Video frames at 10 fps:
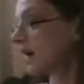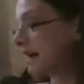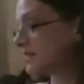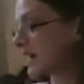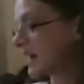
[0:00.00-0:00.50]

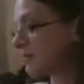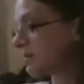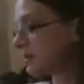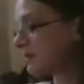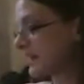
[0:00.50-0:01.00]
Every time
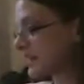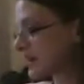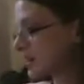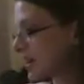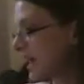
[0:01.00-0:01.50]
you do a
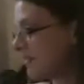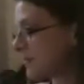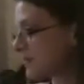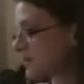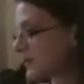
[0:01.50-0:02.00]
video,
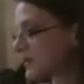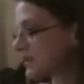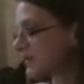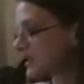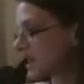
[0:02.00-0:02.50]
everybody
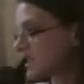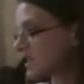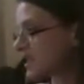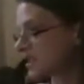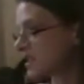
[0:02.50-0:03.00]
wants your
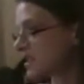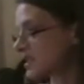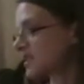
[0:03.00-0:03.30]
attention.